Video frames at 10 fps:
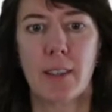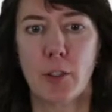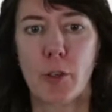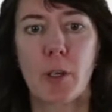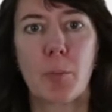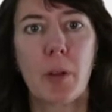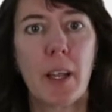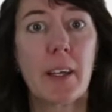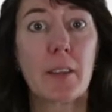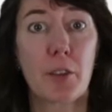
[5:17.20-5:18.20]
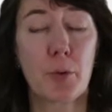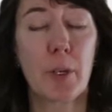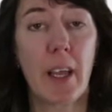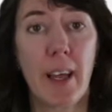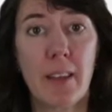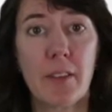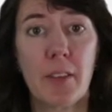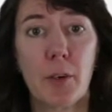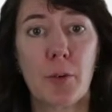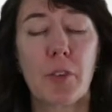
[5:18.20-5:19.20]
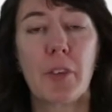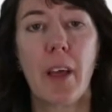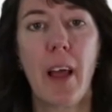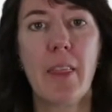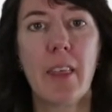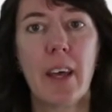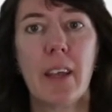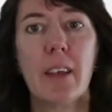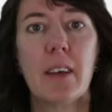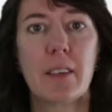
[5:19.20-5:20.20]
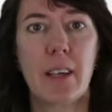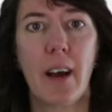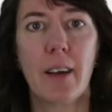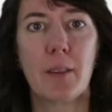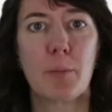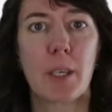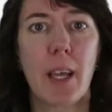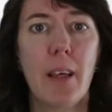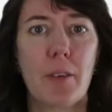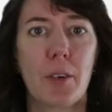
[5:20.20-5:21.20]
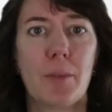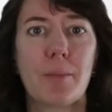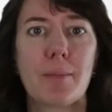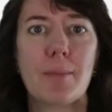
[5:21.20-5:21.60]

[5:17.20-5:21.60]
You can play the 3/8 notes and then tie them together.